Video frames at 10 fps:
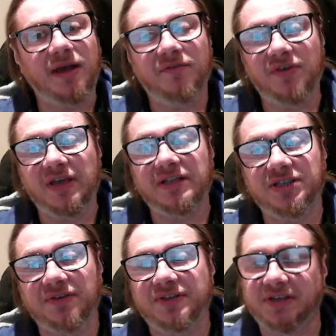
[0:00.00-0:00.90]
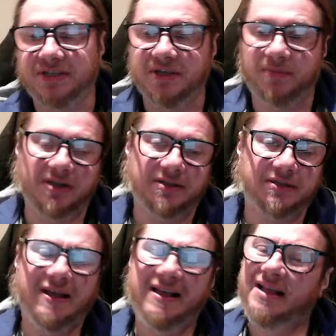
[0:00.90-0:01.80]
I think it's f6 MLS.